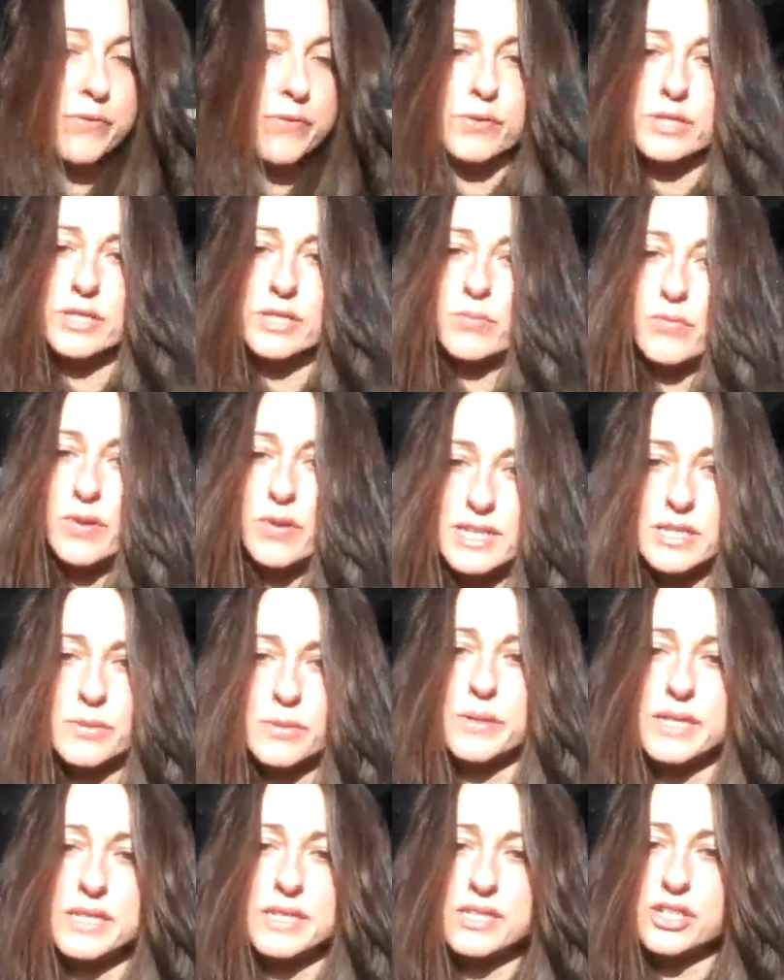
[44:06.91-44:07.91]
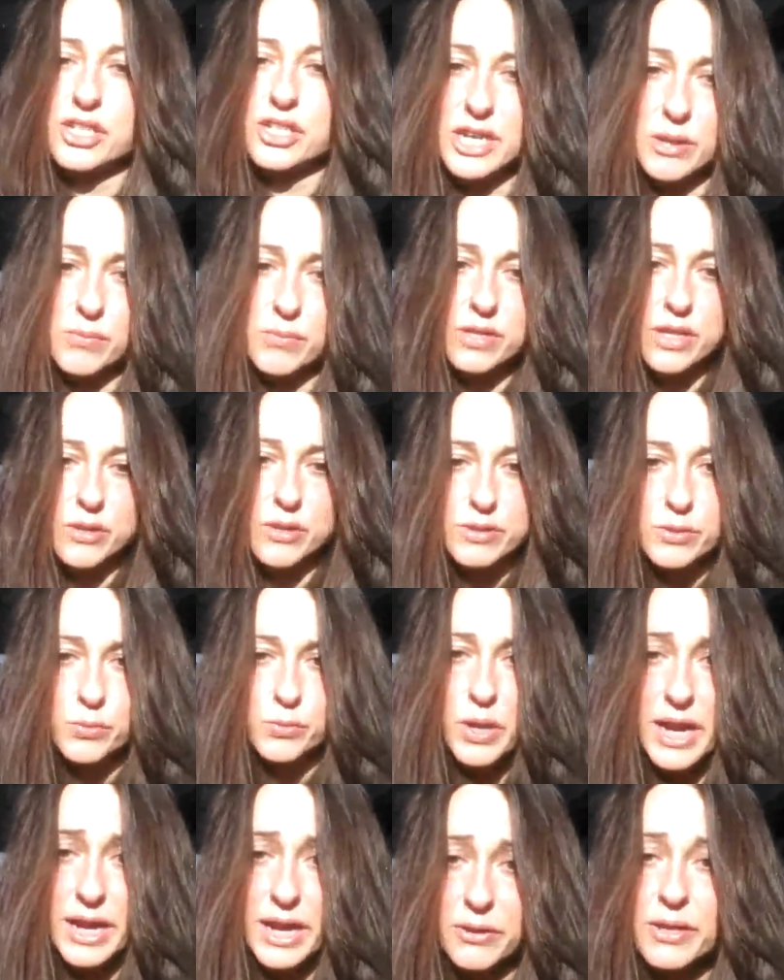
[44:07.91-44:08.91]
We've got some recipes to share with you
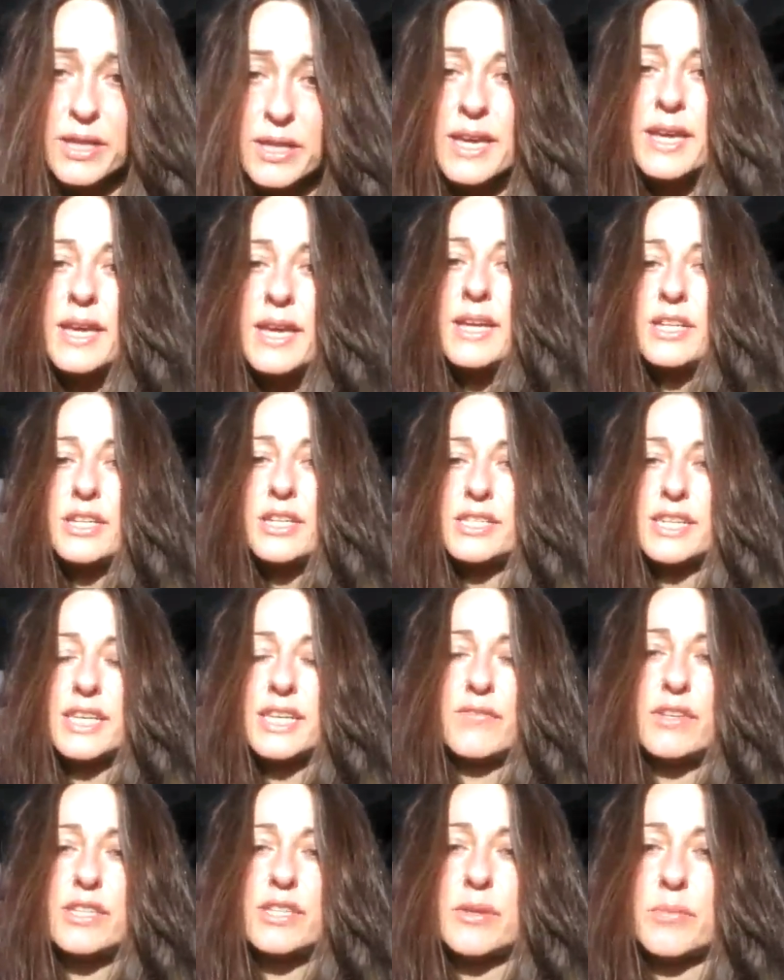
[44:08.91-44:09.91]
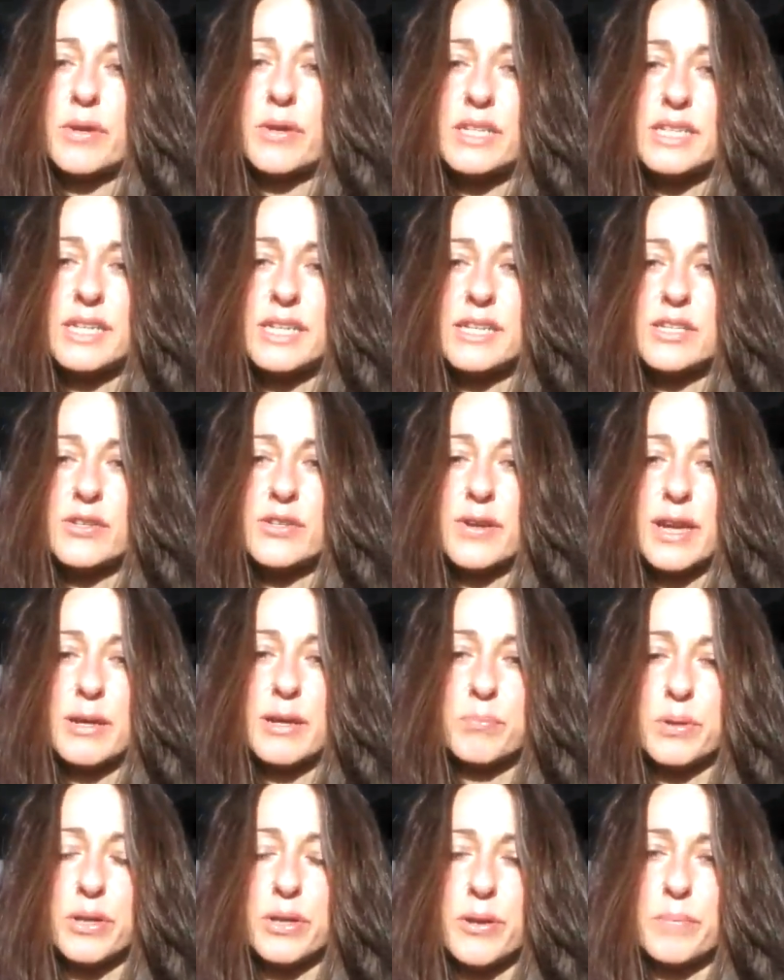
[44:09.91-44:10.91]
as well, just to give you some ideas
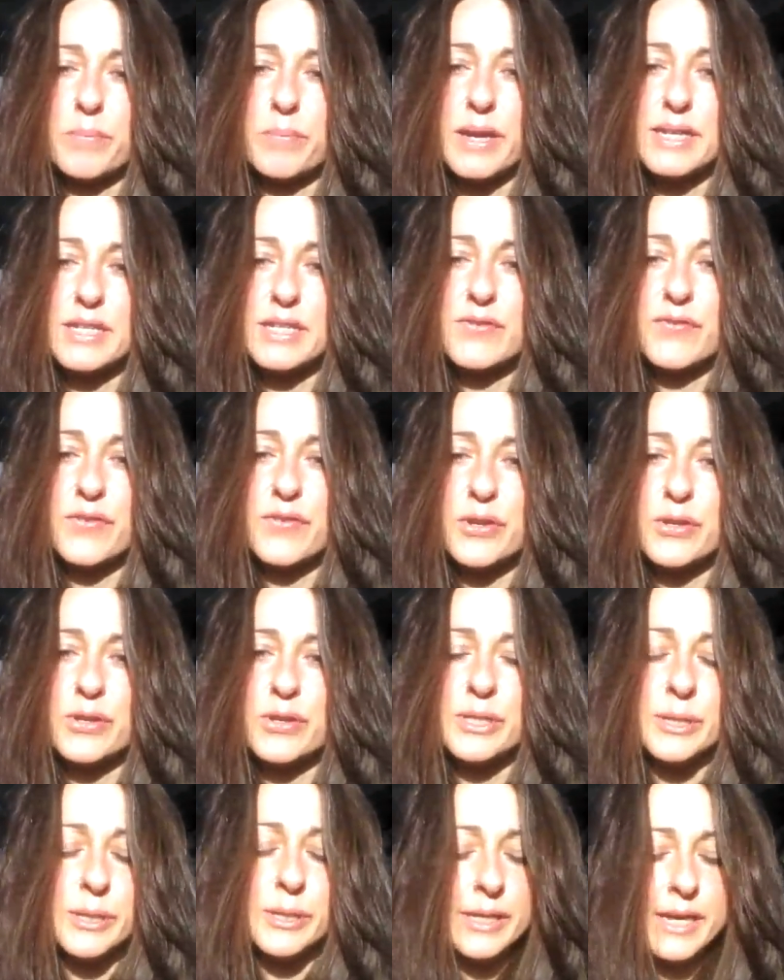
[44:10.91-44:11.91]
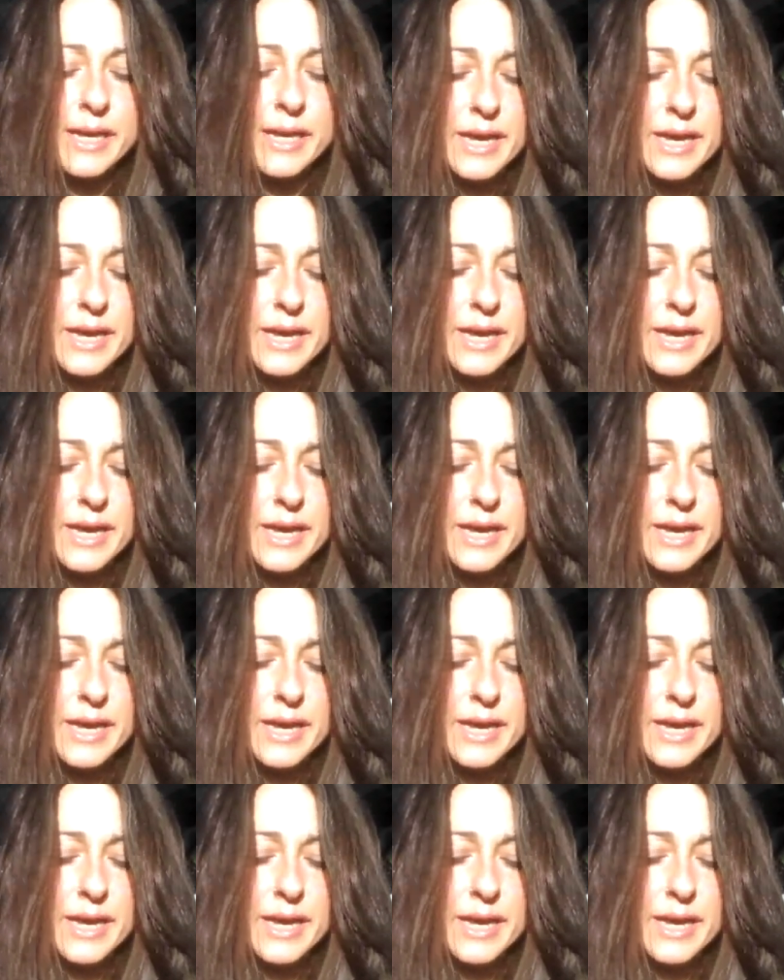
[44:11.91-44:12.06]
around plant-based food.